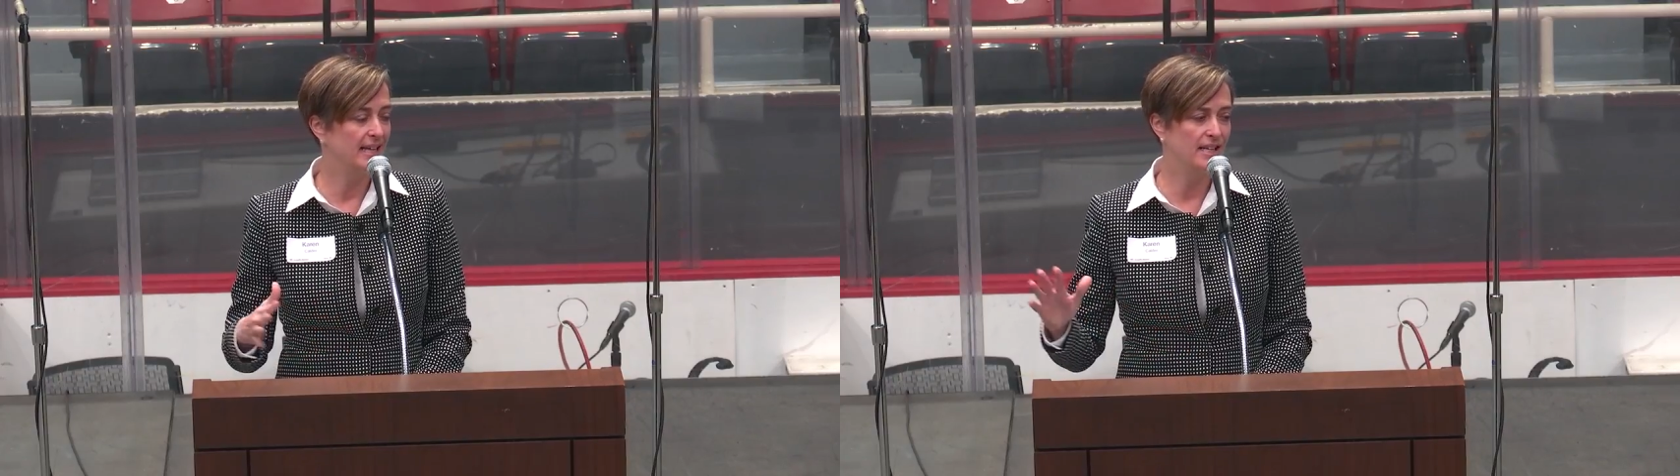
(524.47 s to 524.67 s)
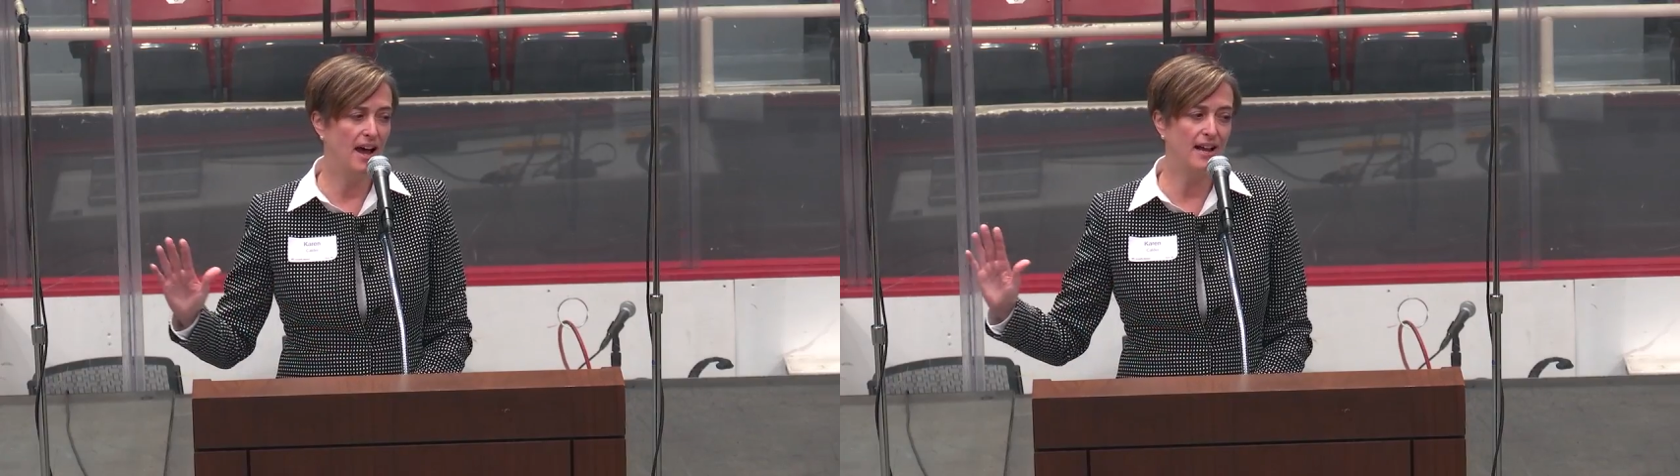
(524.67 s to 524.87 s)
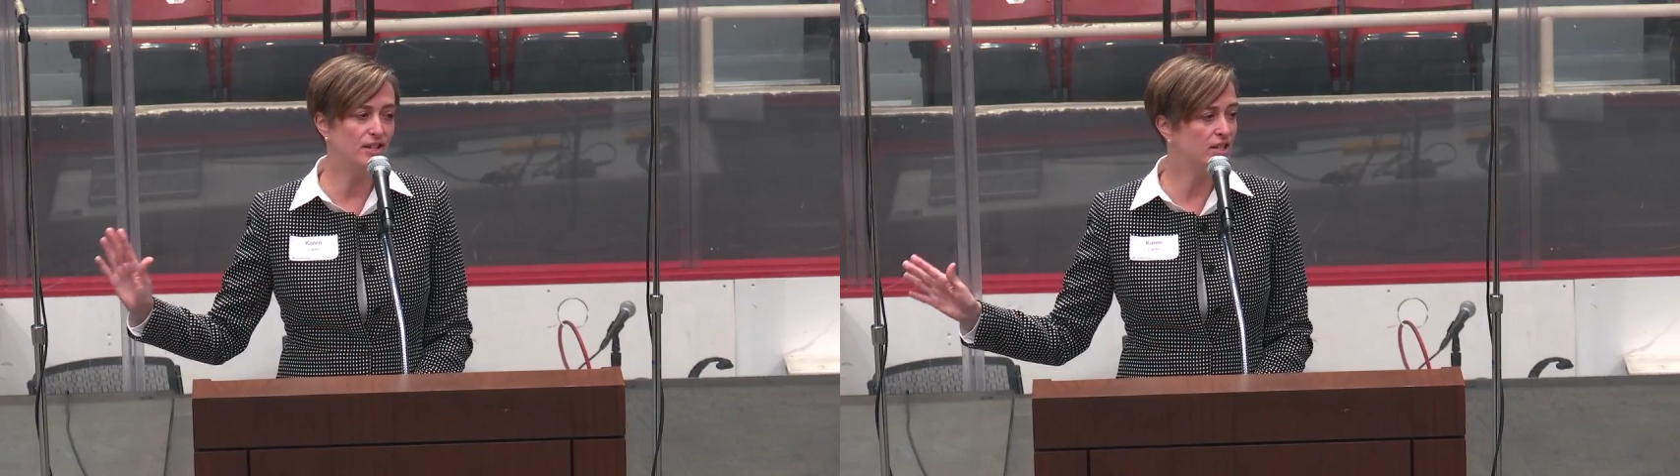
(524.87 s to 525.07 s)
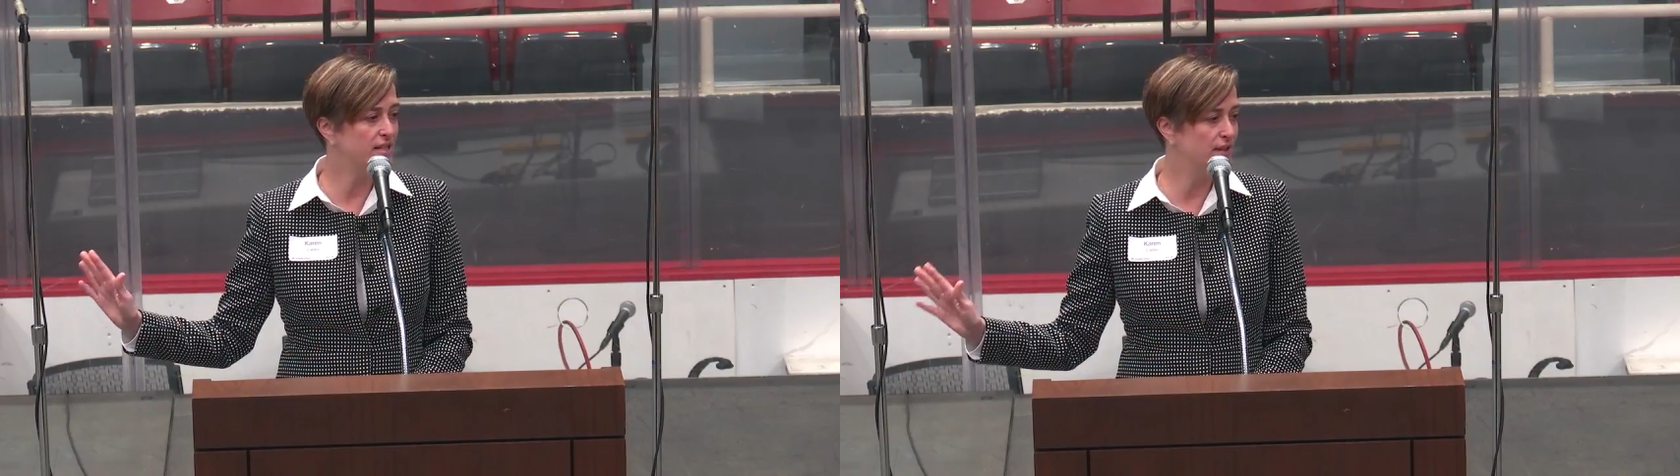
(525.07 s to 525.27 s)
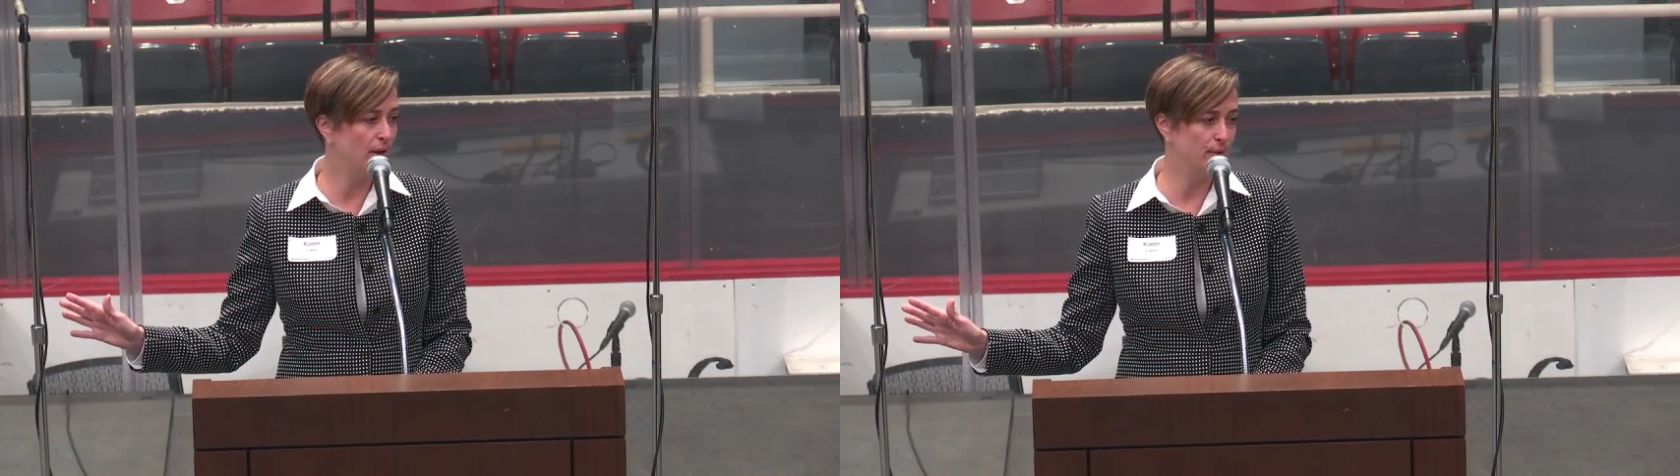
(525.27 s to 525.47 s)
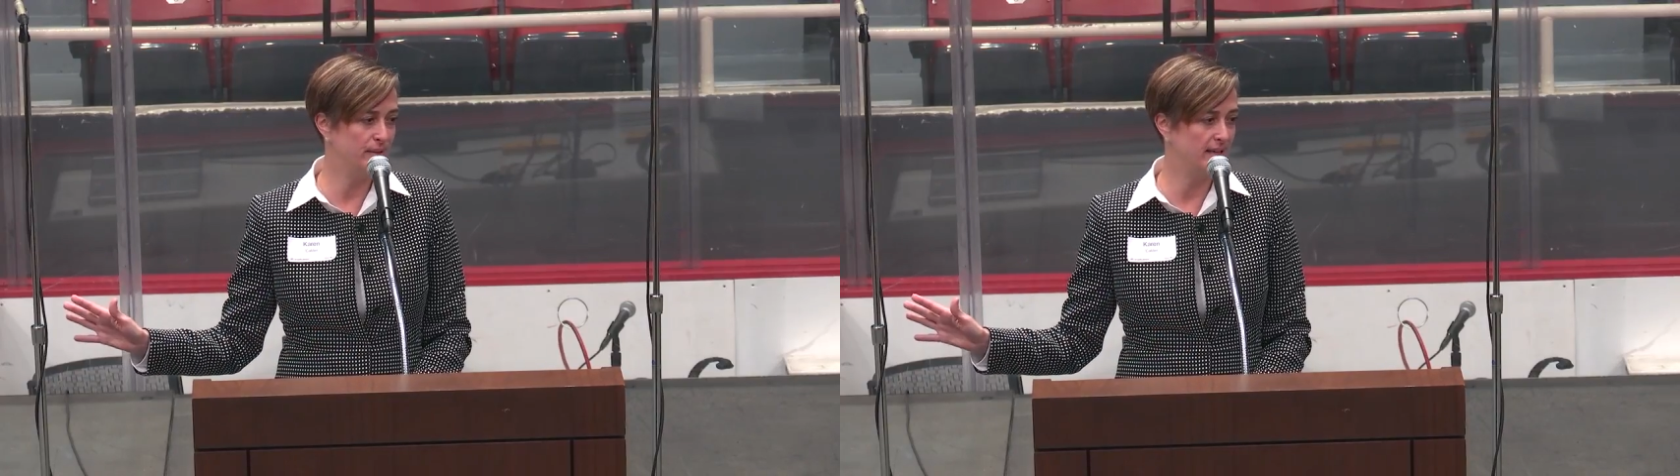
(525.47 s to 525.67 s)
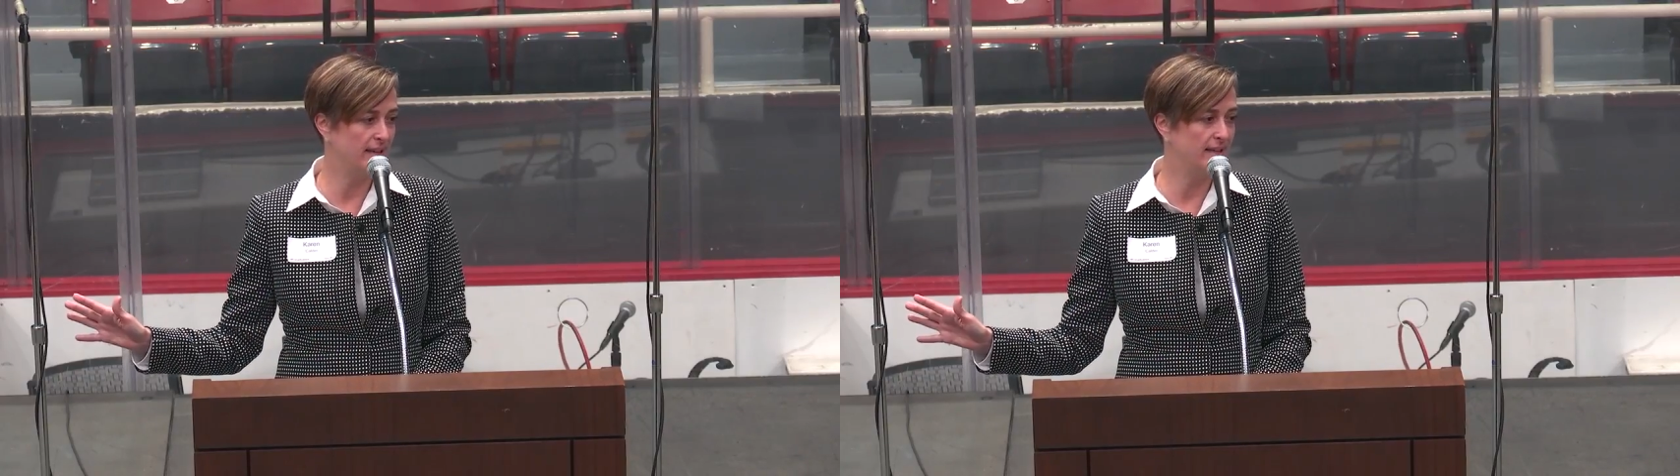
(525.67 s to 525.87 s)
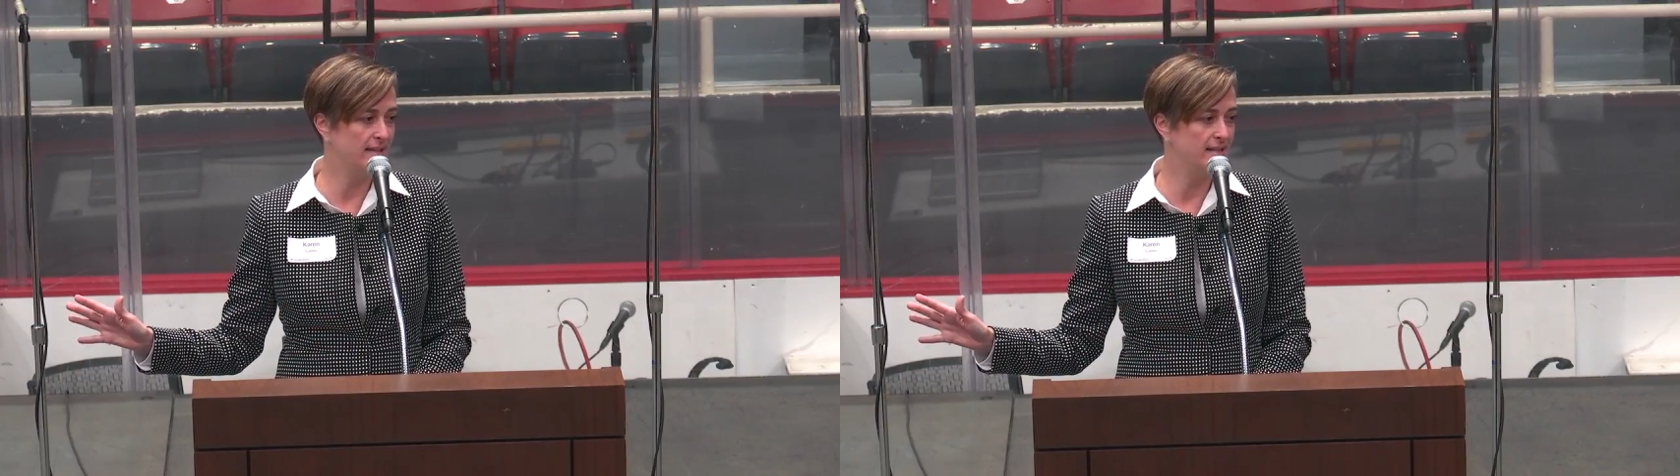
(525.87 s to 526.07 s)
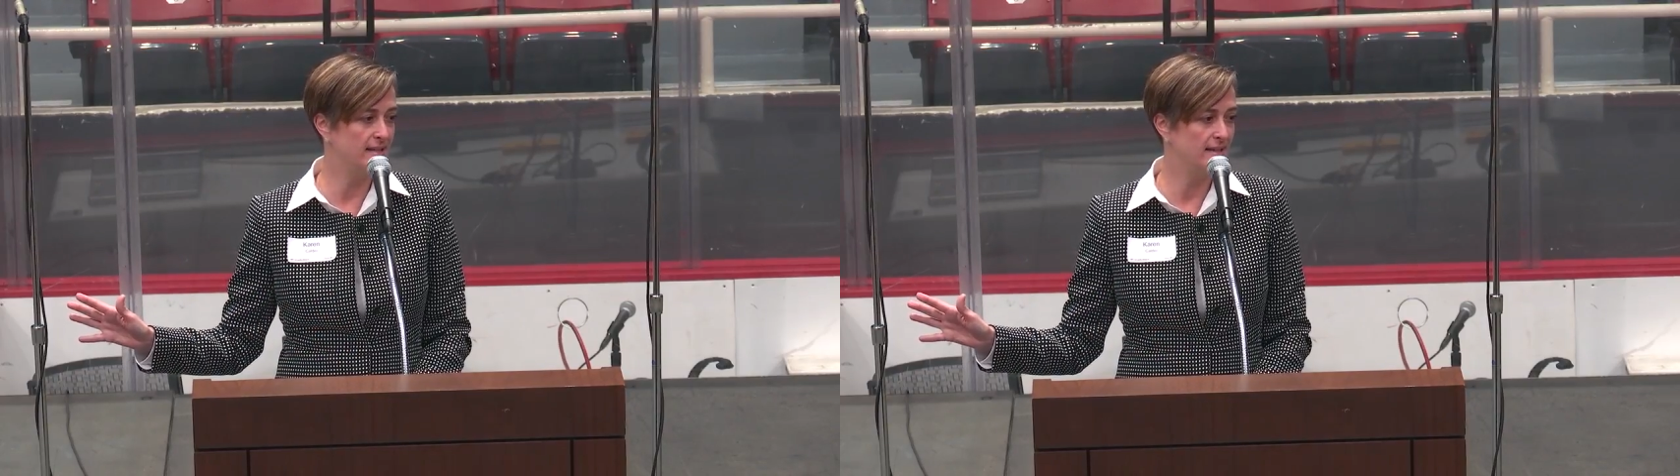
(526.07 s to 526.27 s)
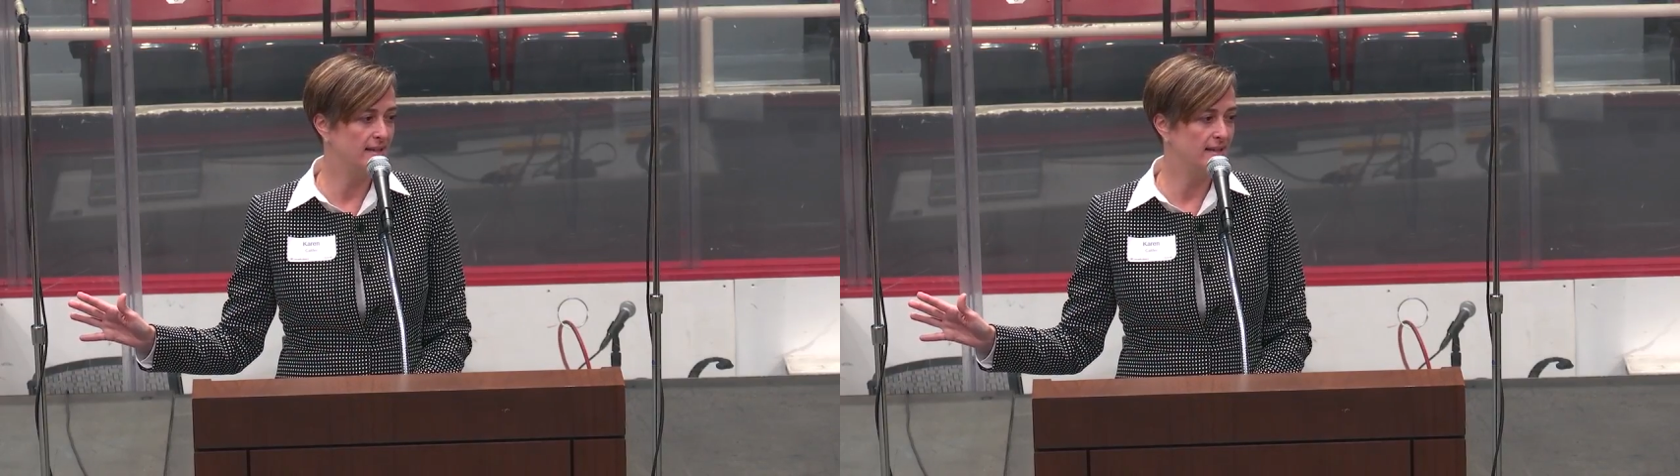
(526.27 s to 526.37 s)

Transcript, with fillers: not just those kids.